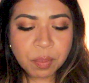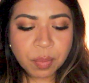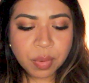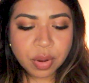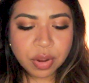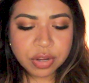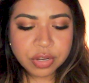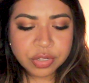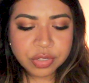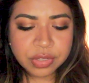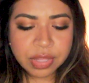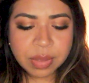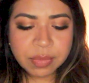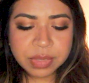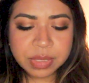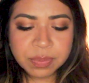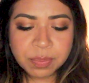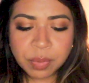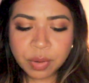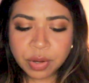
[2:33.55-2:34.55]
bush that
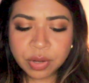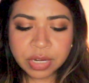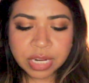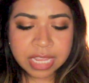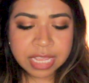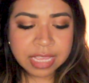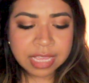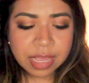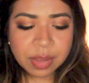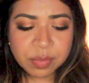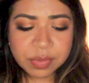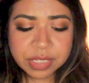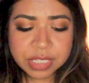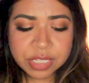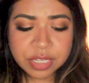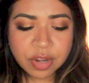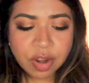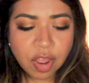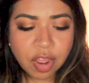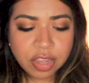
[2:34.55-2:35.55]
was burning yet was
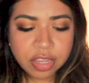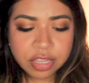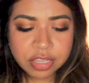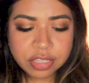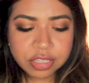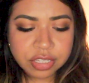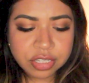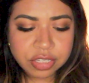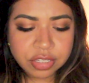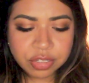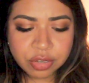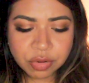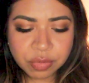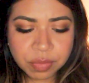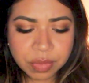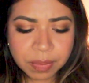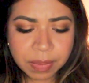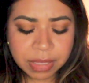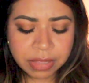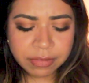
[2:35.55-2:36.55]
not
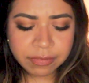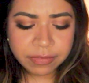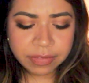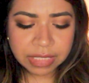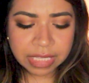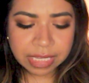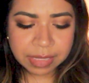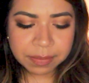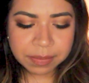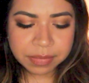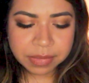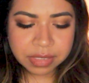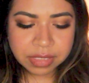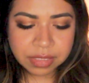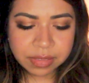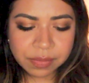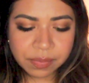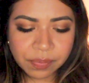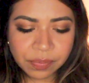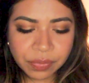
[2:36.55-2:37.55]
consumed by the
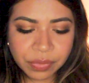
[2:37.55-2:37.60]
flames.